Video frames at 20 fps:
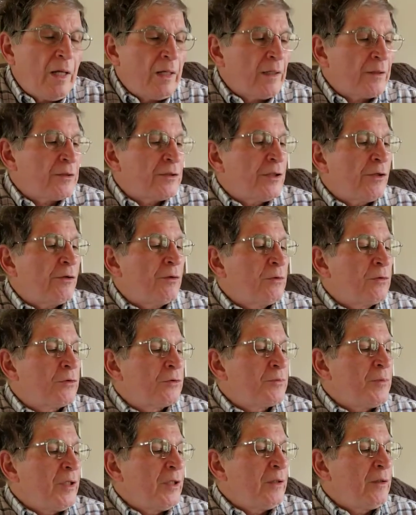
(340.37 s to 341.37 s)
At the shareholders
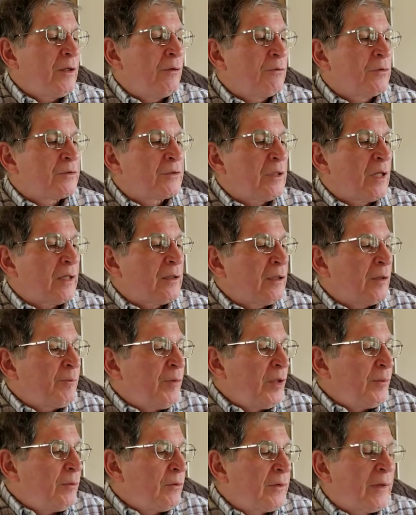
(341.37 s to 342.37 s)
meeting, they will select the
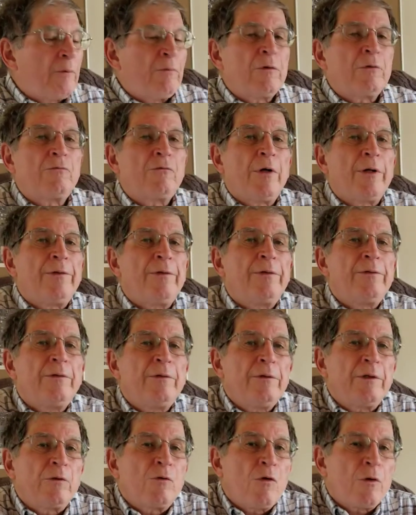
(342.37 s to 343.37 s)
people that will run
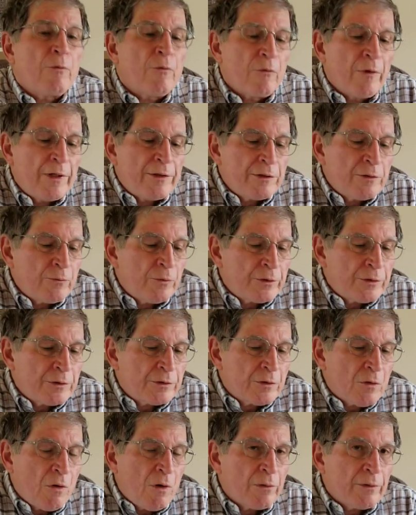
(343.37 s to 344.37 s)
the corporation, which is
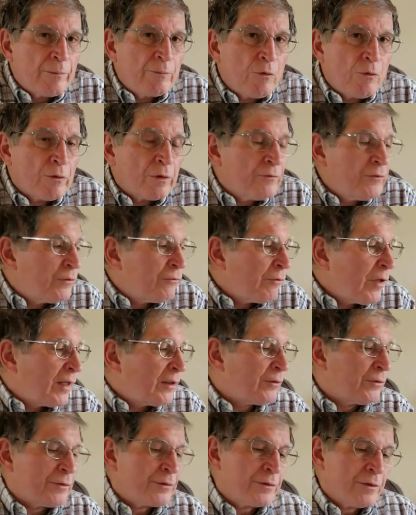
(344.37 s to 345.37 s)
called the board of
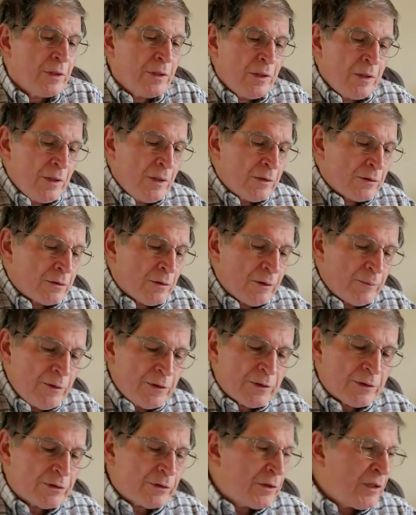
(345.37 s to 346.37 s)
directors. So let me
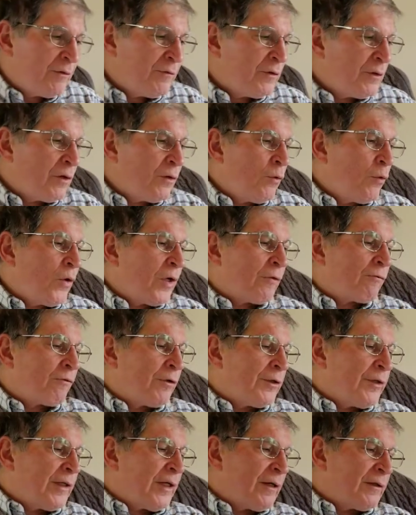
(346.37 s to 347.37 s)
just give you a quick
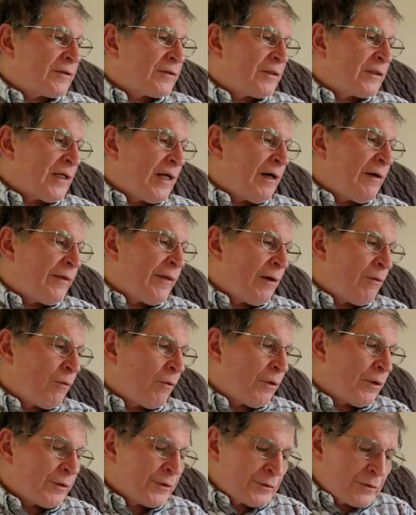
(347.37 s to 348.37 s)
rundown as to how that
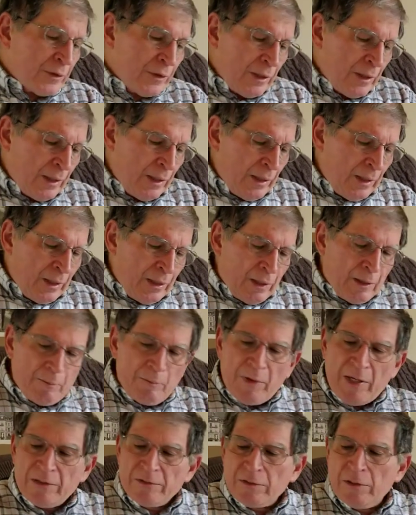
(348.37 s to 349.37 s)
works.
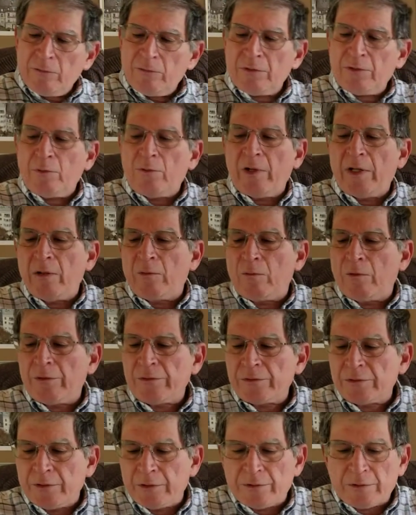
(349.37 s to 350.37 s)
Basically, the way it
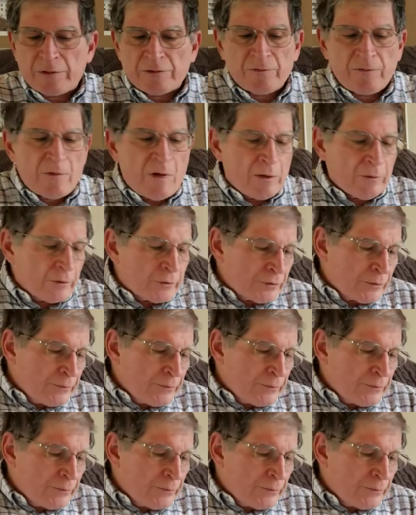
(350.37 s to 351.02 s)
works is as follows.